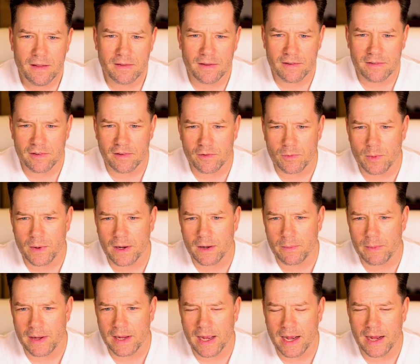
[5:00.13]
This is where
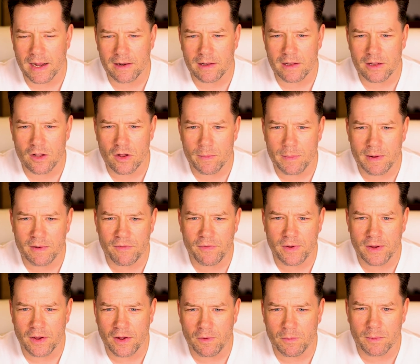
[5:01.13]
we got Lumen
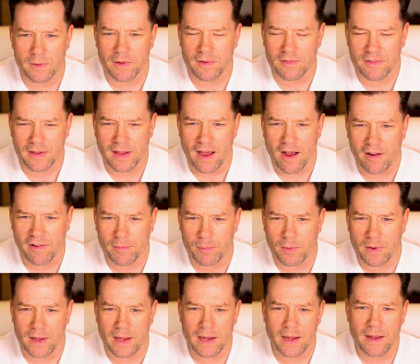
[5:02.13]
Field where the Seahawks
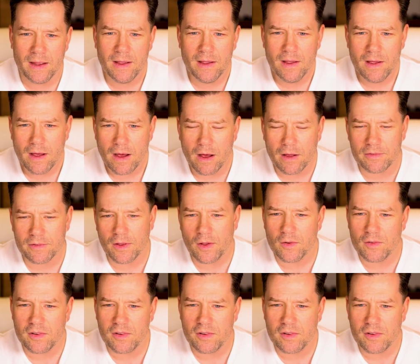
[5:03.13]
play, also